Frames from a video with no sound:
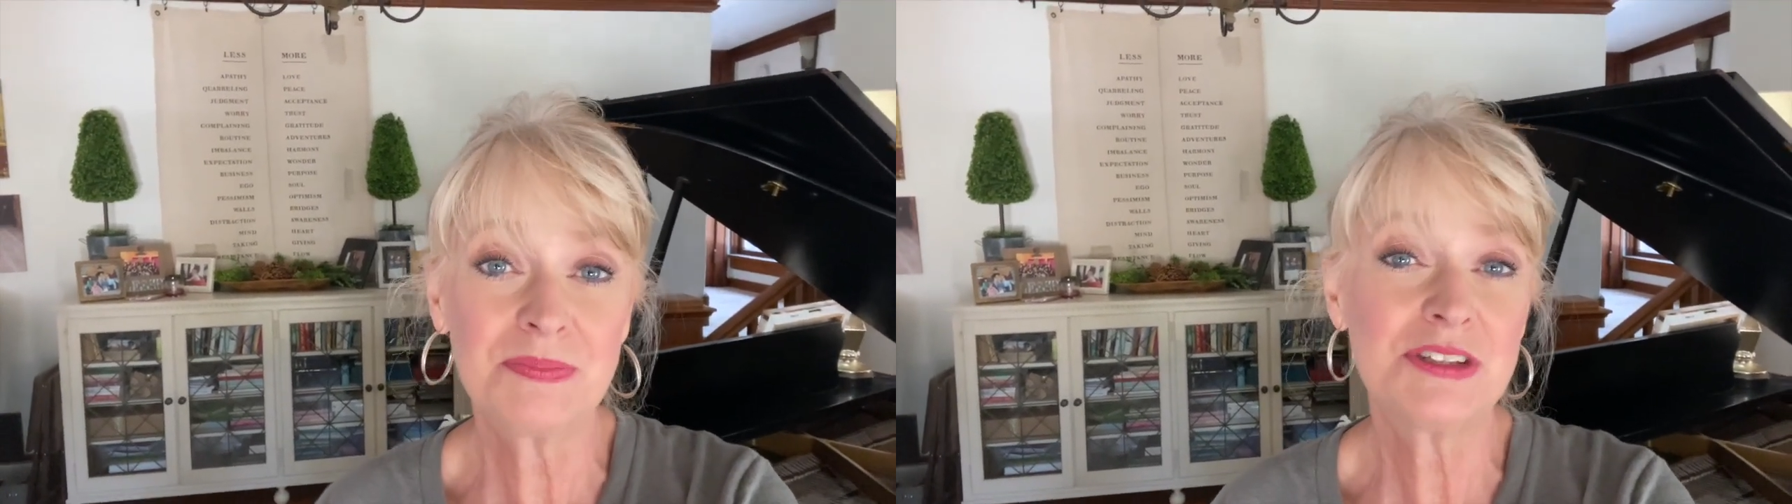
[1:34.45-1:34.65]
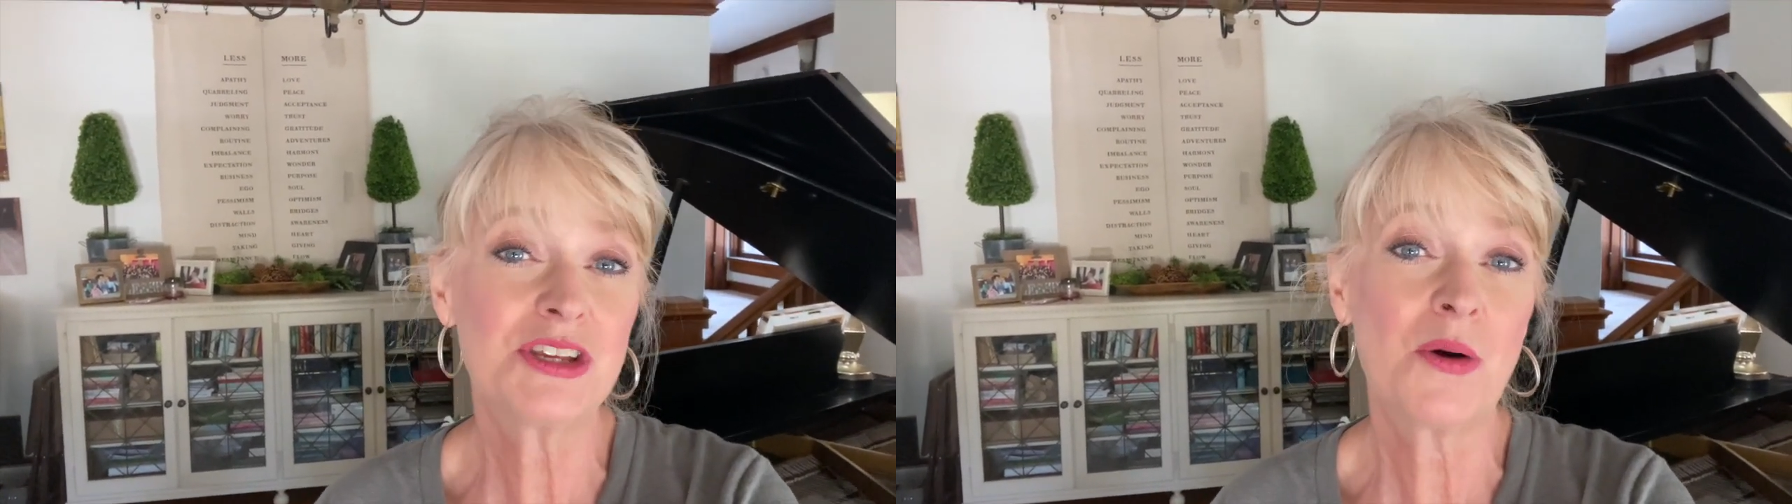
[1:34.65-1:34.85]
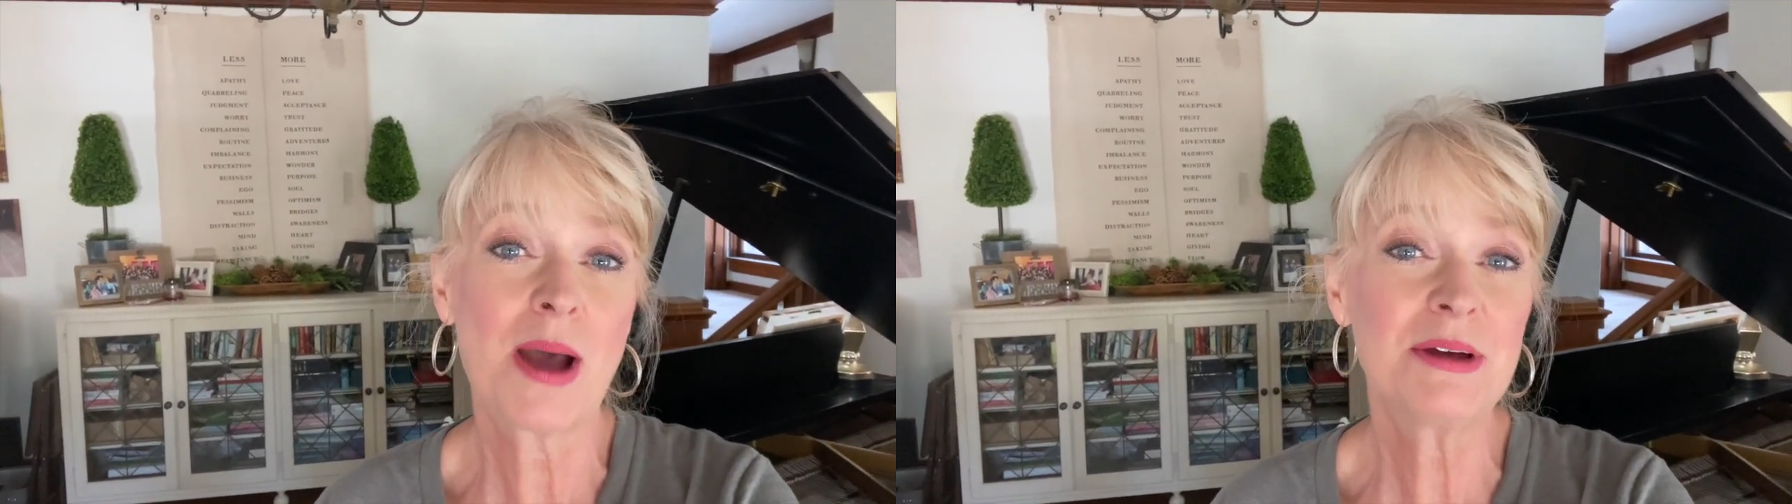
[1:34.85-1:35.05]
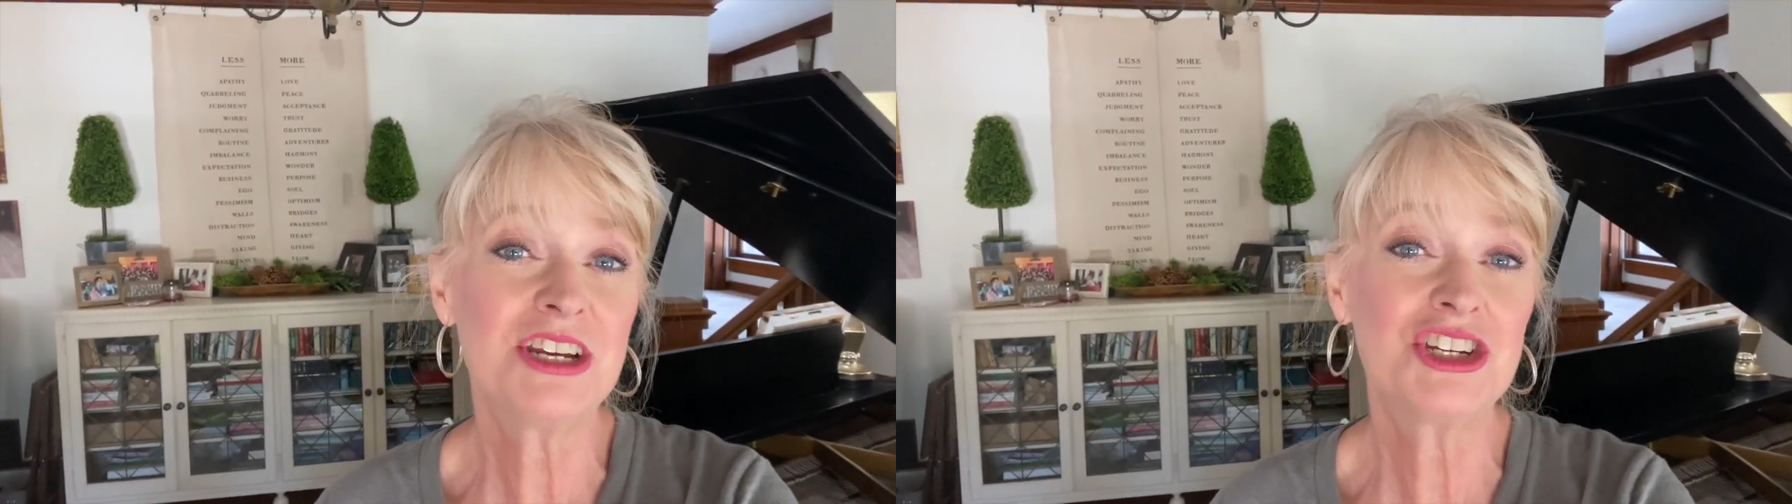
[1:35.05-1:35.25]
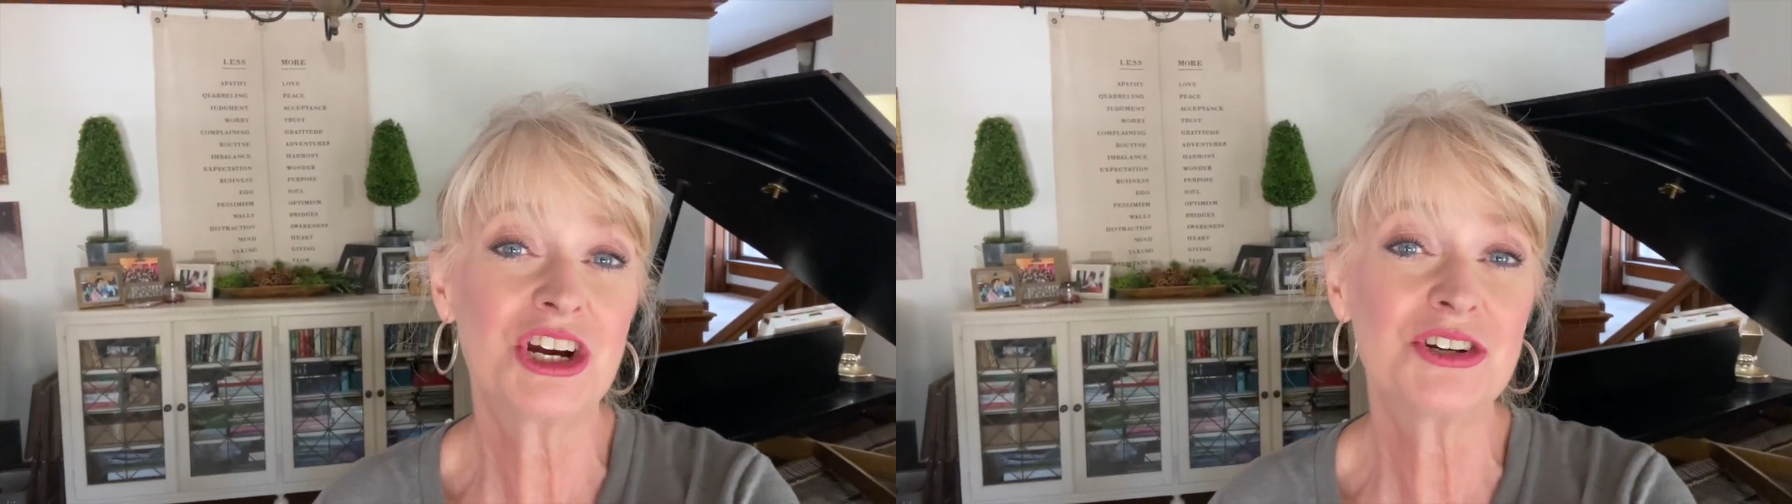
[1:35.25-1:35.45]
So I'm going
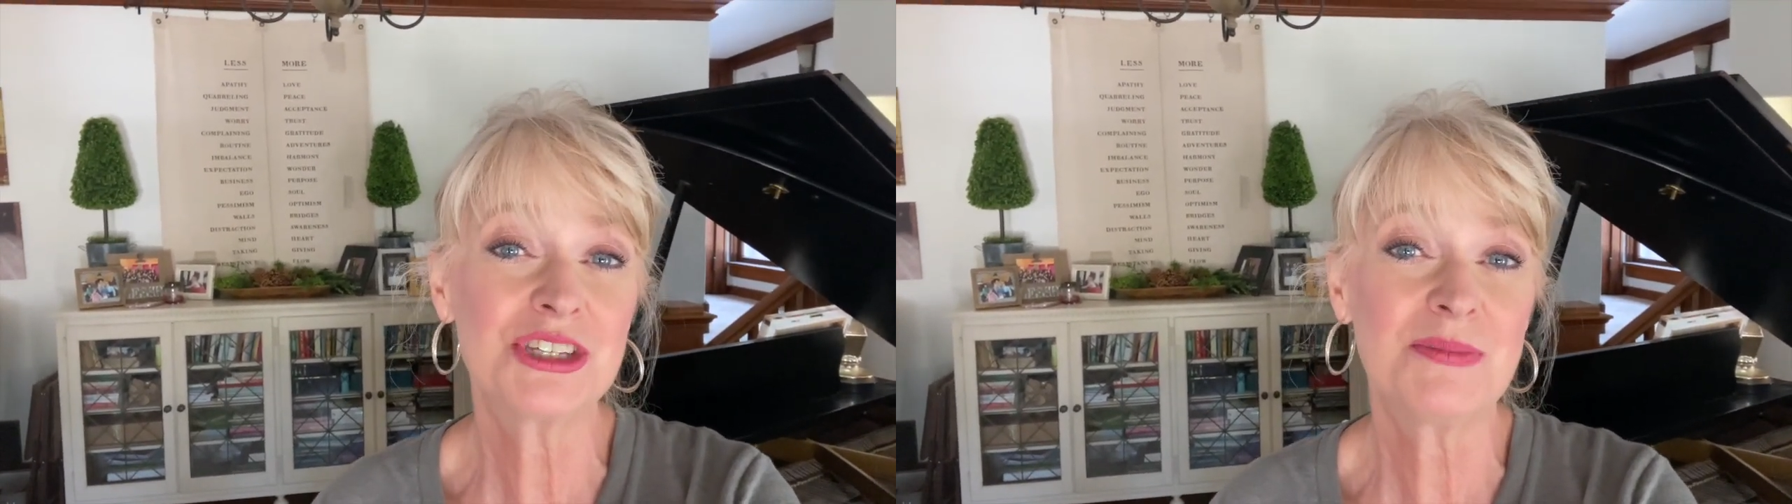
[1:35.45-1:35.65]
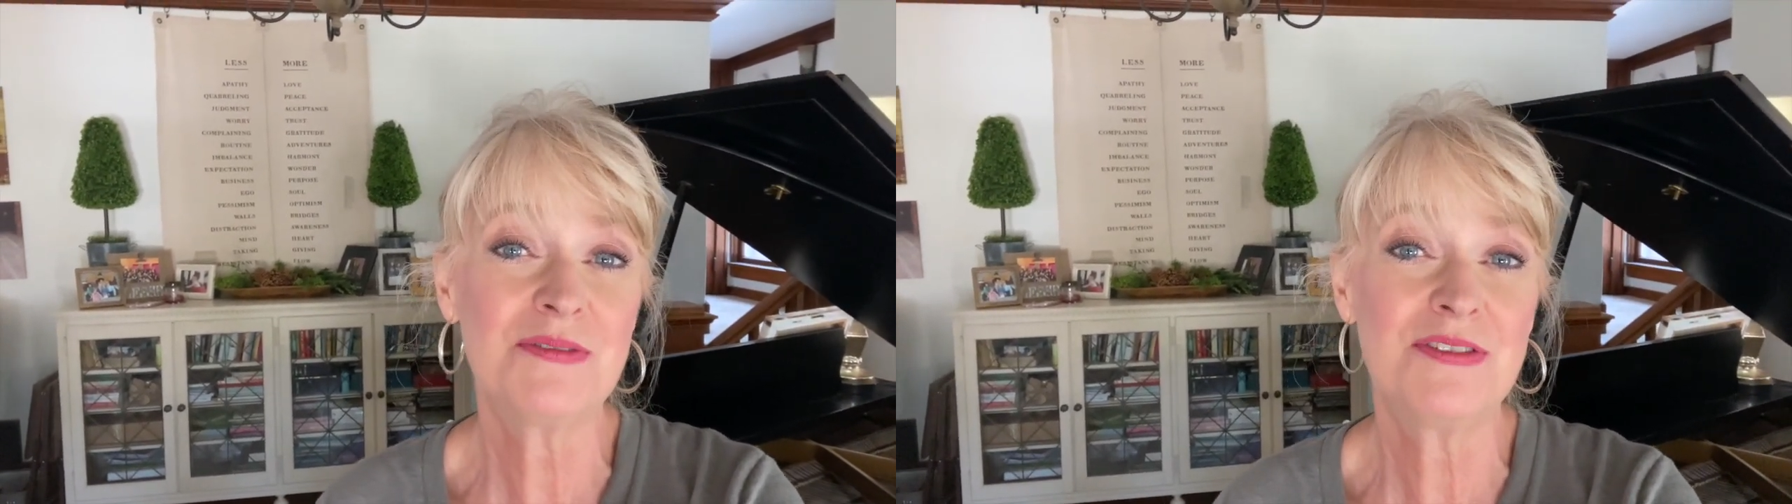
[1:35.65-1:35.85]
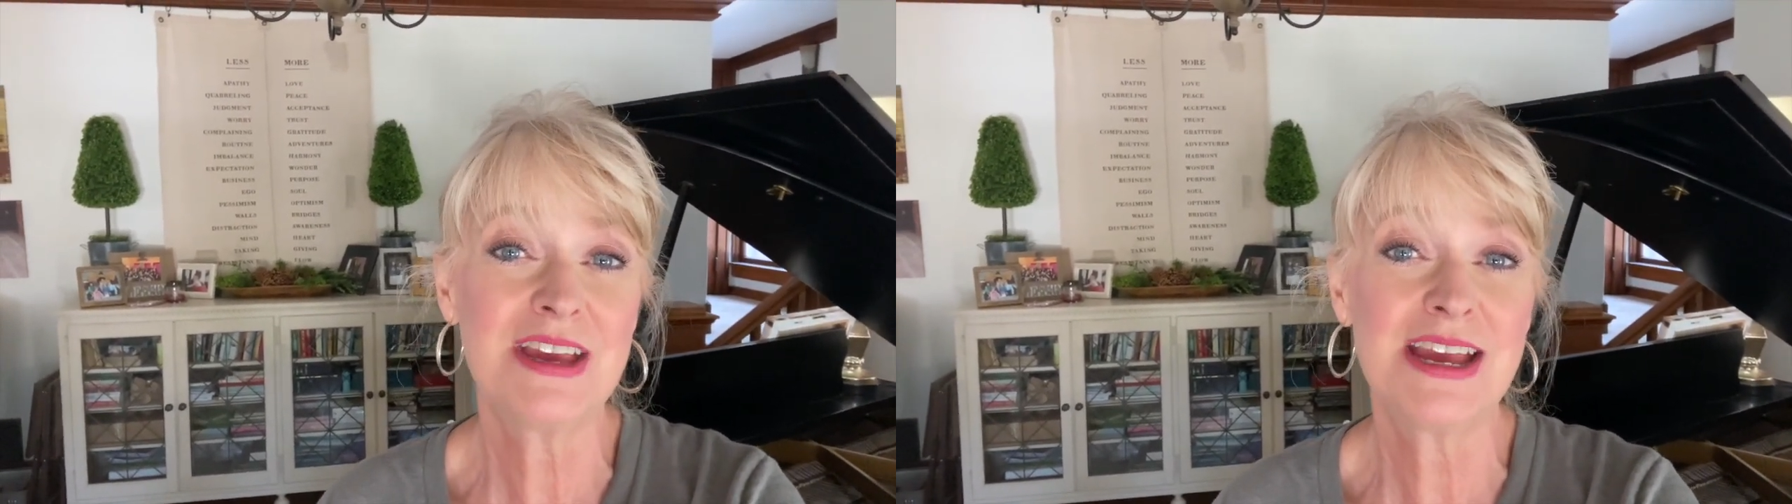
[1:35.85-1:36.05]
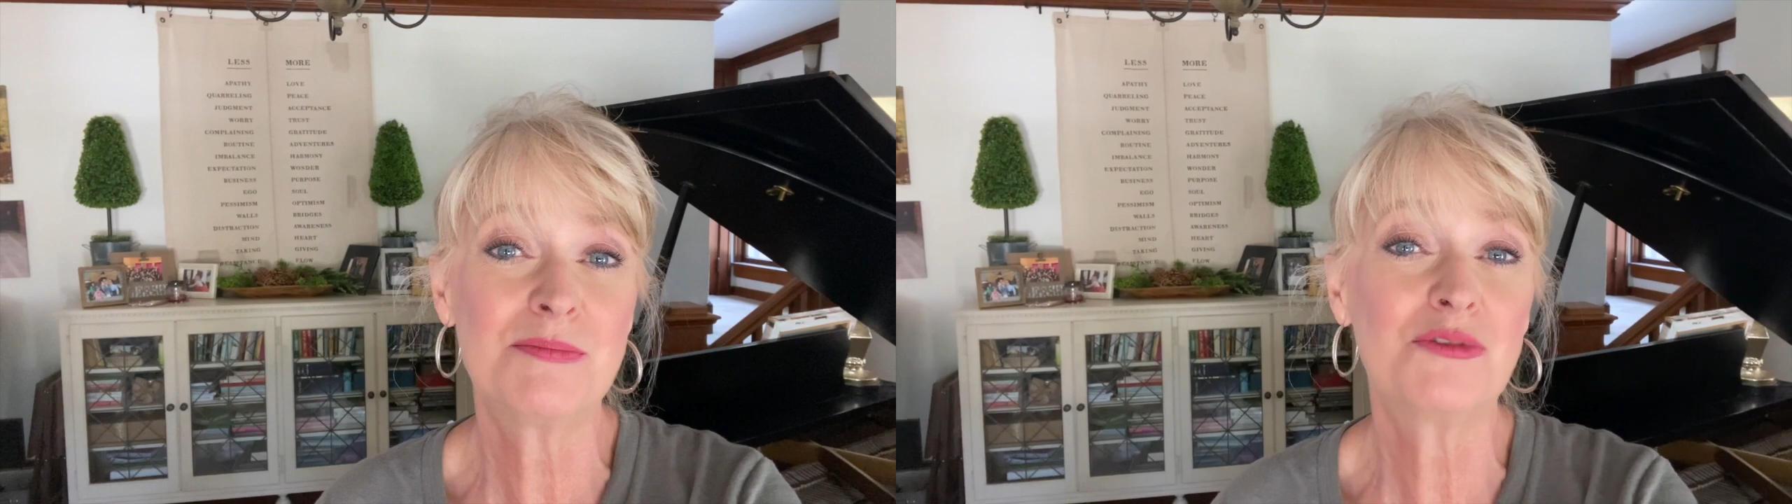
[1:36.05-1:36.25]
to share some of the